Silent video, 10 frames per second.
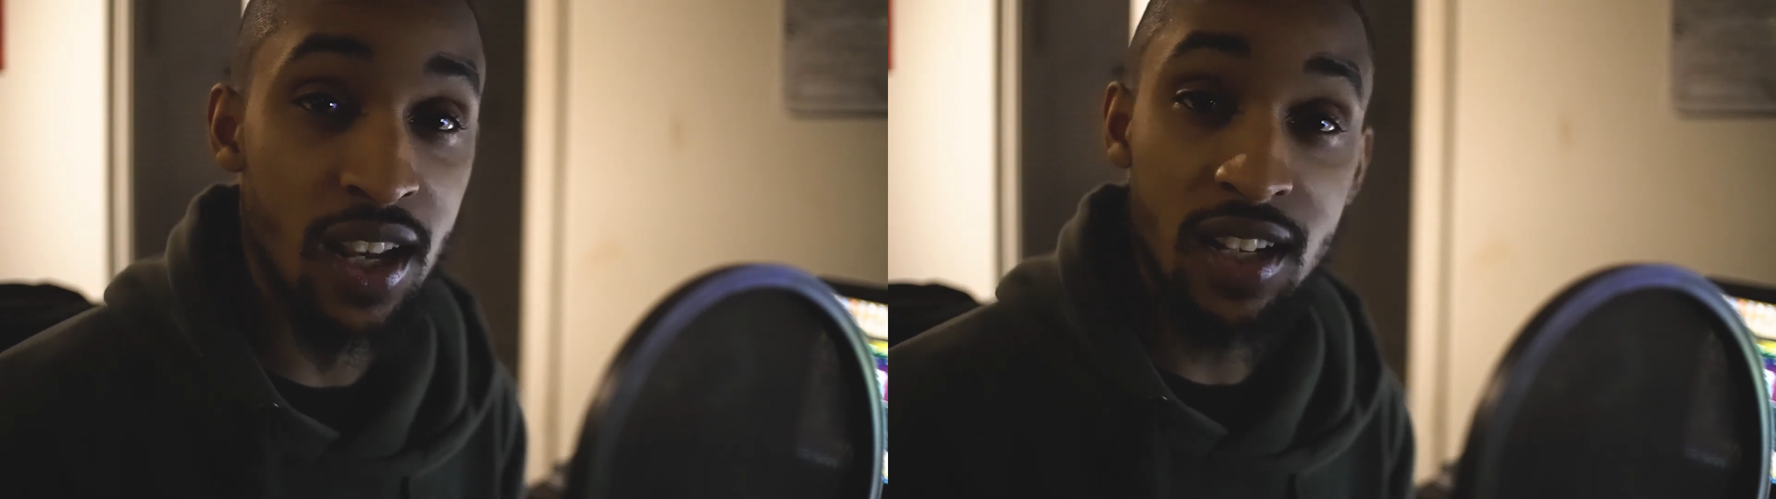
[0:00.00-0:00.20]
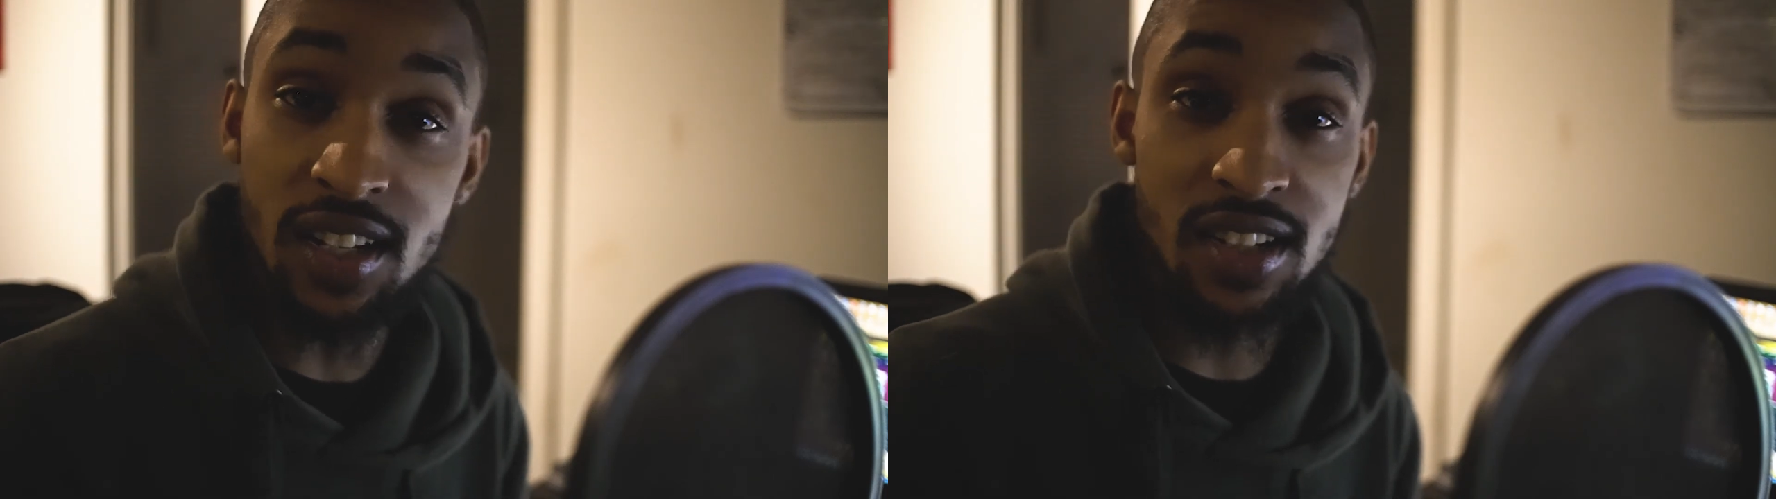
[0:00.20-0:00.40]

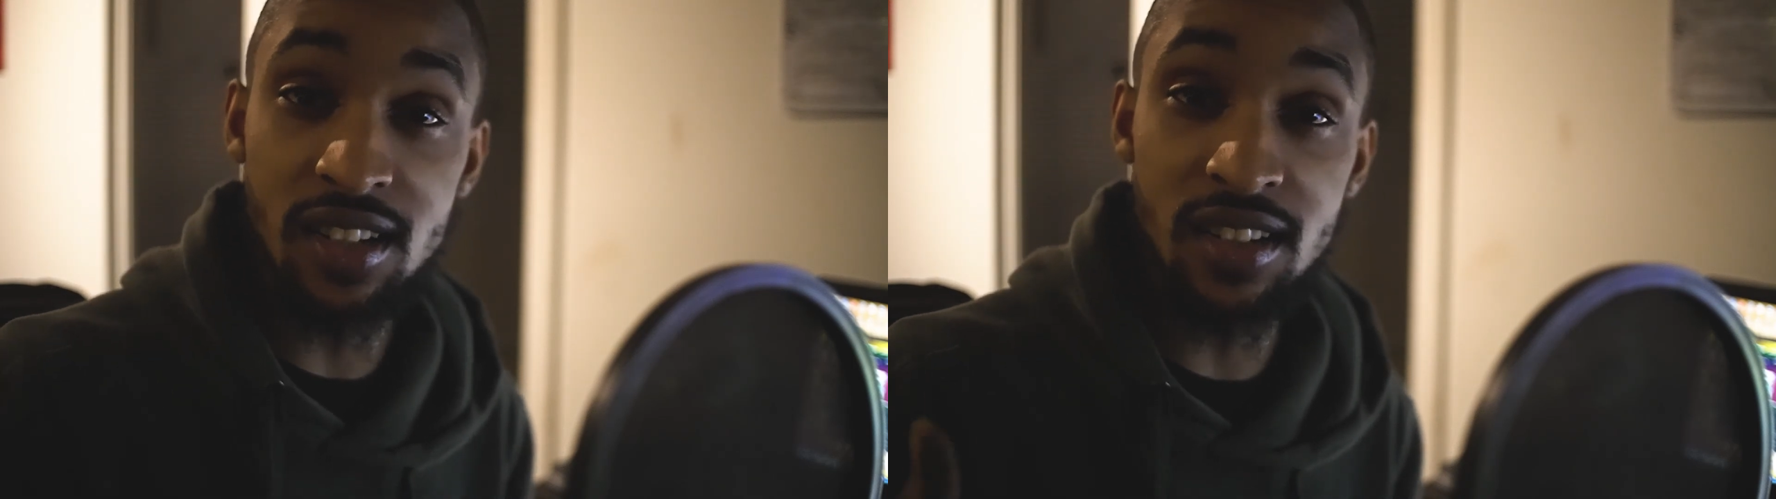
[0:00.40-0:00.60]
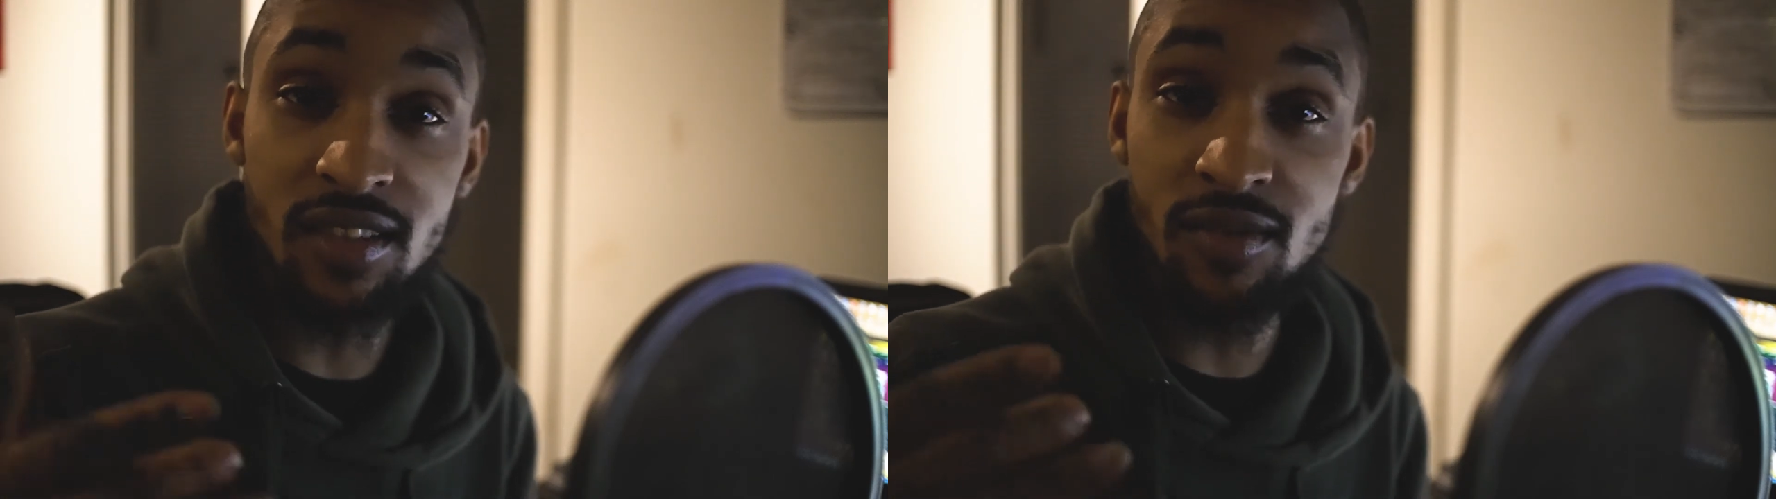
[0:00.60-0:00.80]
This
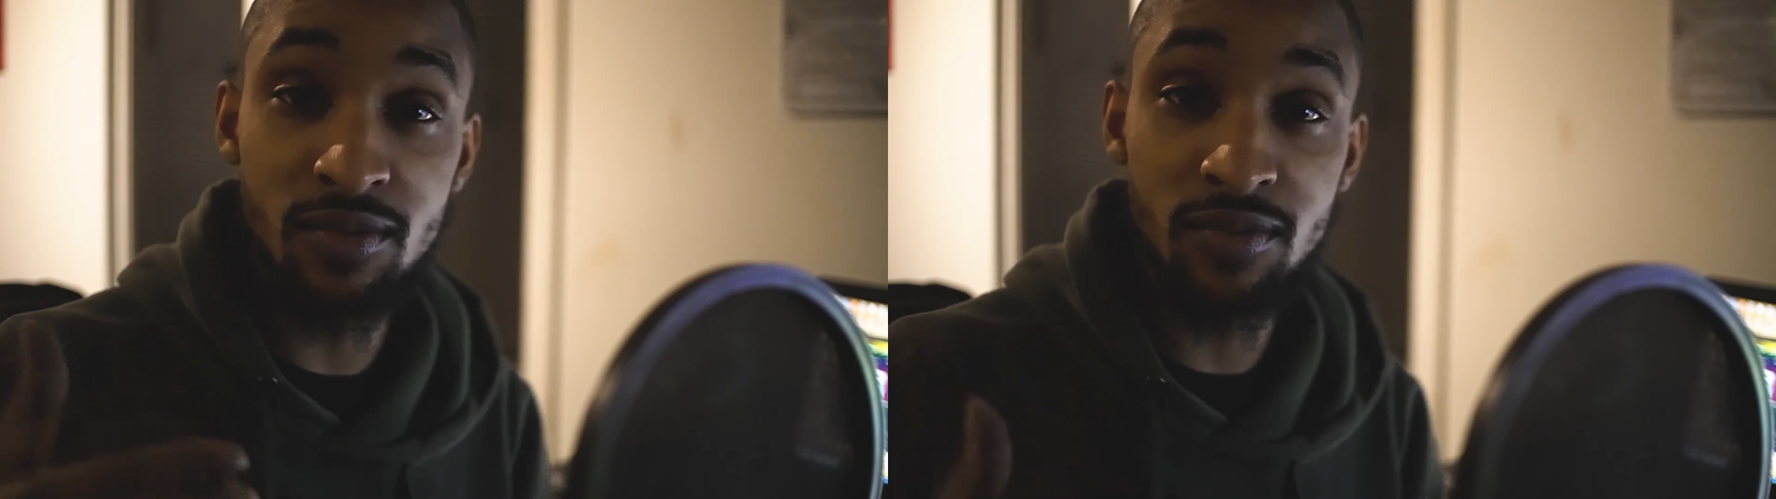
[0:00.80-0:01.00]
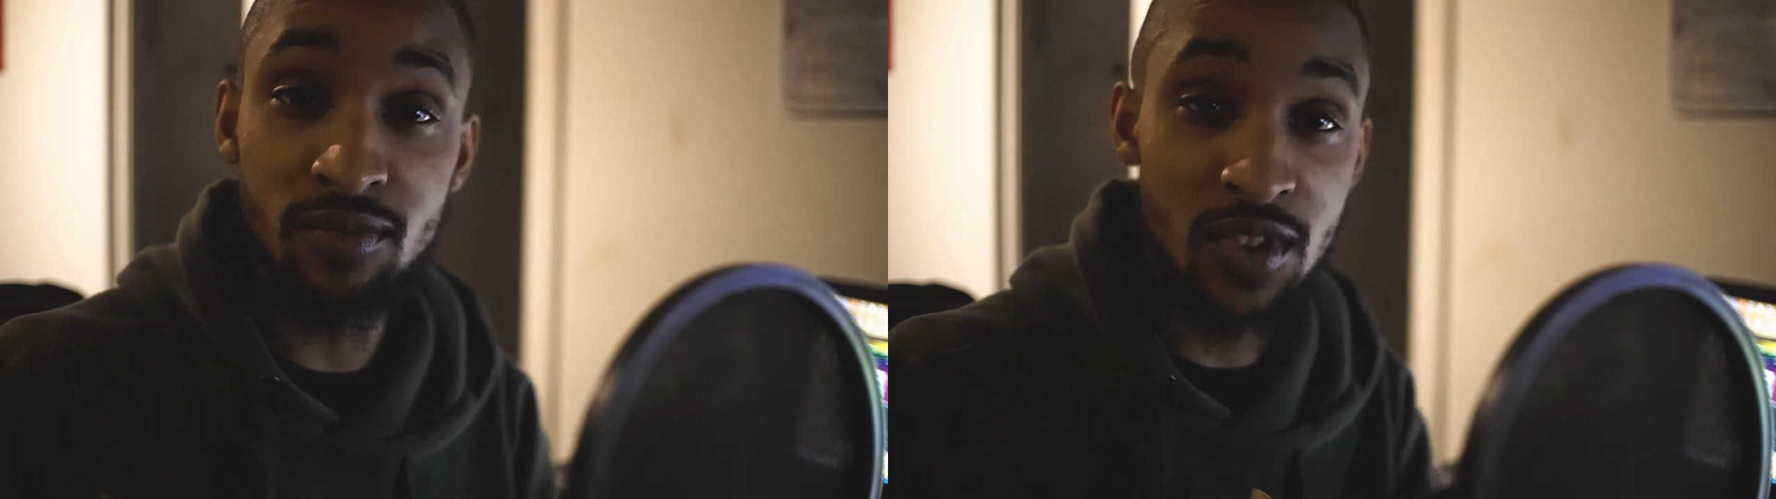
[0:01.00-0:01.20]
is
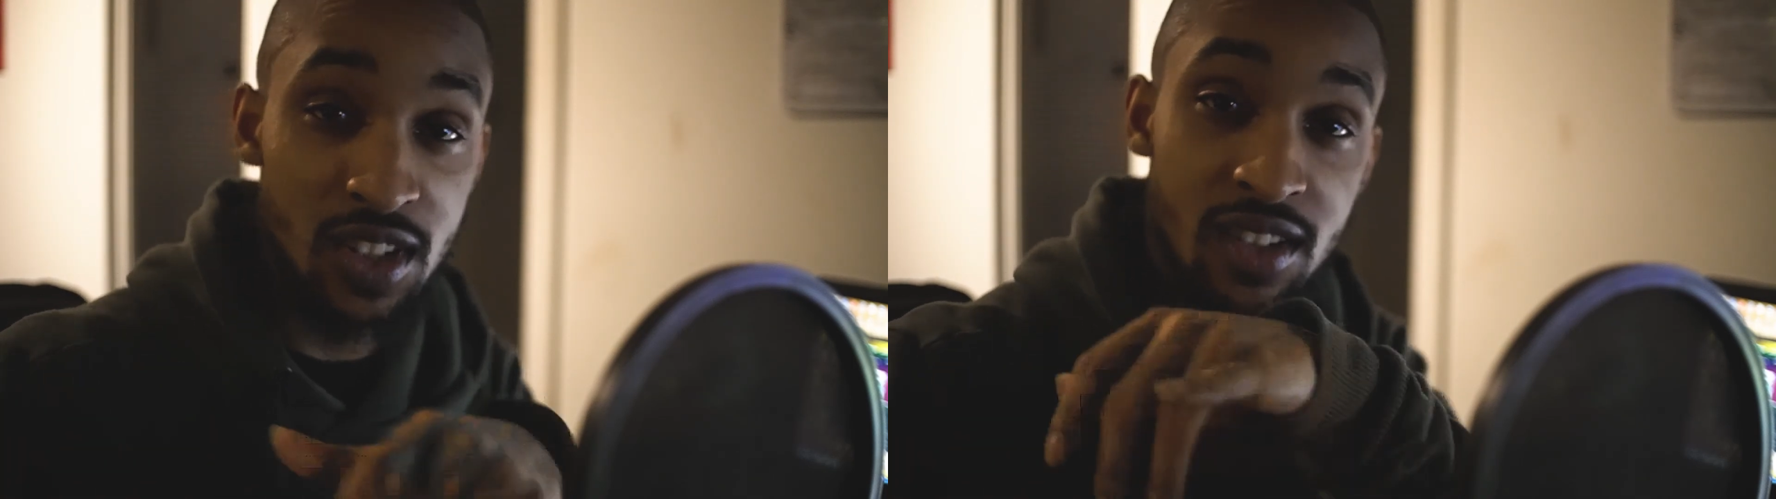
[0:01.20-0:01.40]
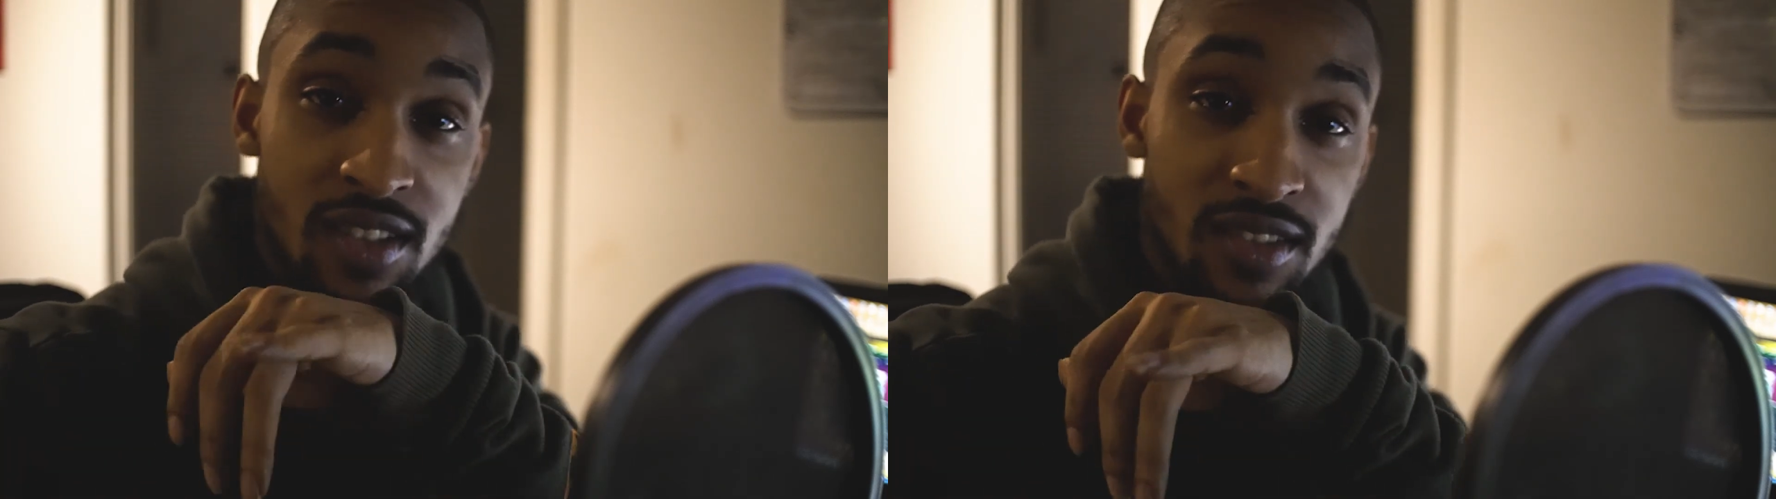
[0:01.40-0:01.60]

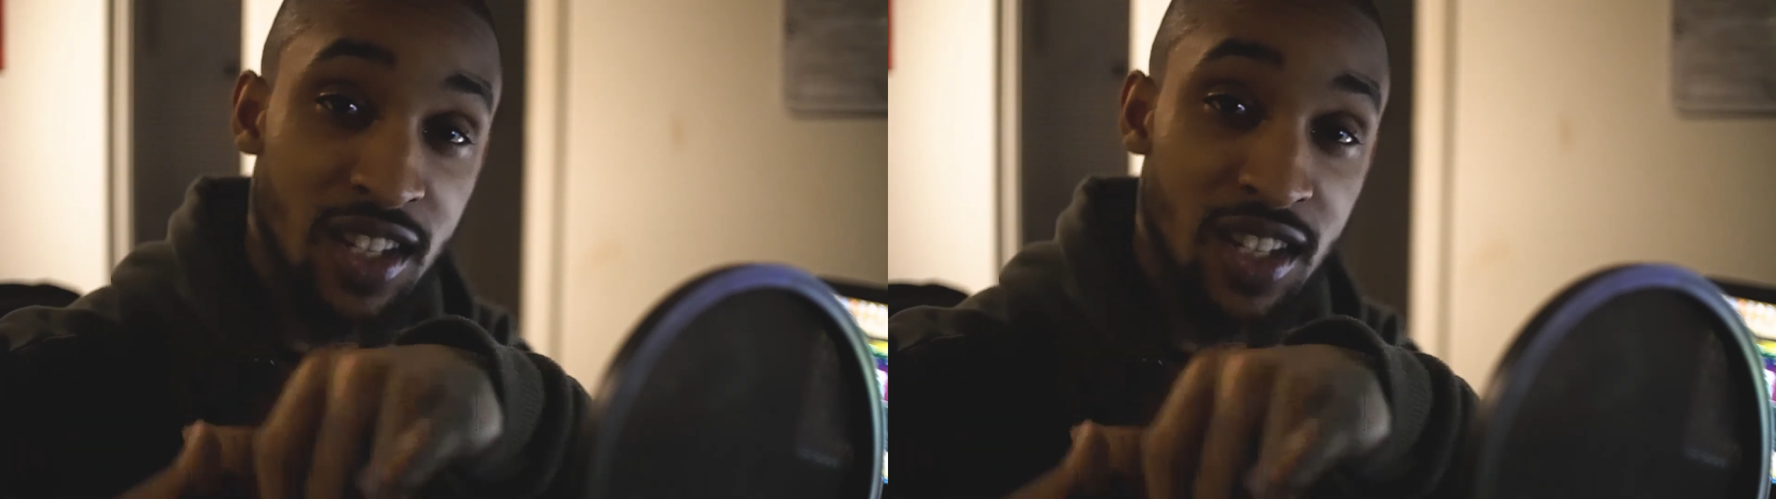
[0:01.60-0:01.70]
just